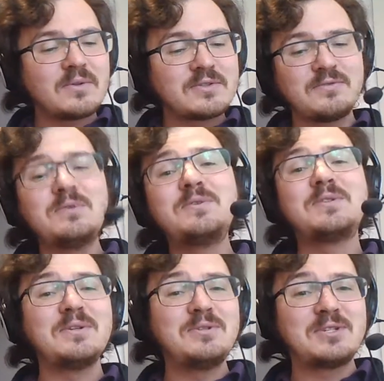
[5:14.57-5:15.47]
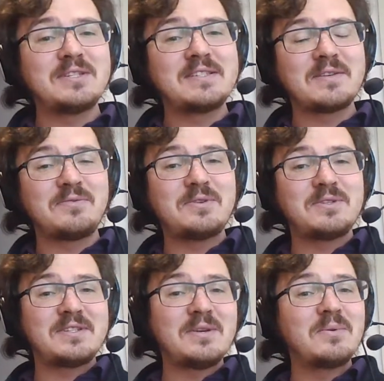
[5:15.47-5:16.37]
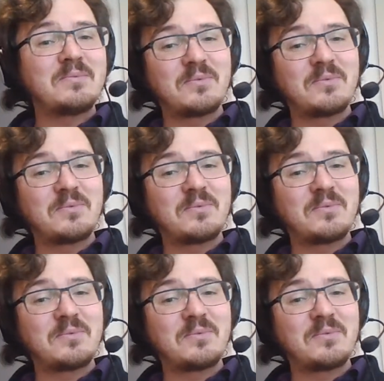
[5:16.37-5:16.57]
there's a few solutions if you're still